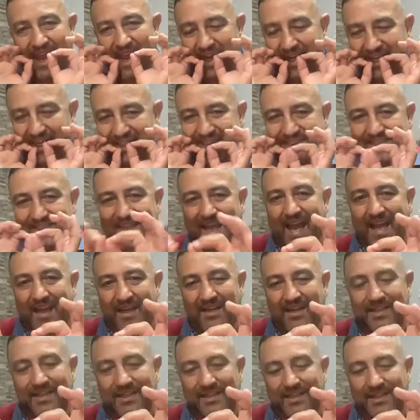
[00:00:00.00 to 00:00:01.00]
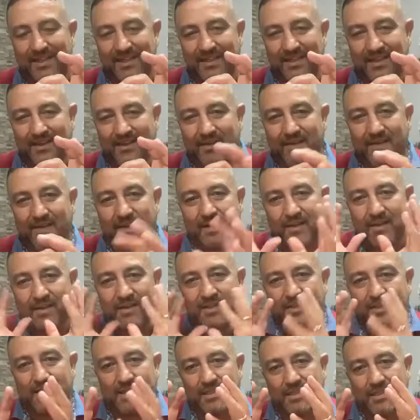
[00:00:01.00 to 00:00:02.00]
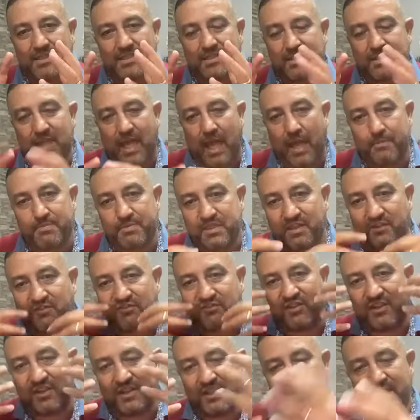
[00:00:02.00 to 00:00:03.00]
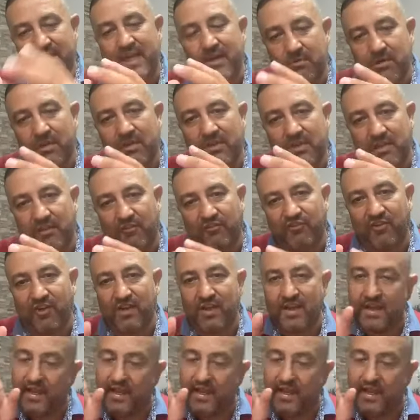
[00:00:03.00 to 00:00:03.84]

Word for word: exactly these types of narrative,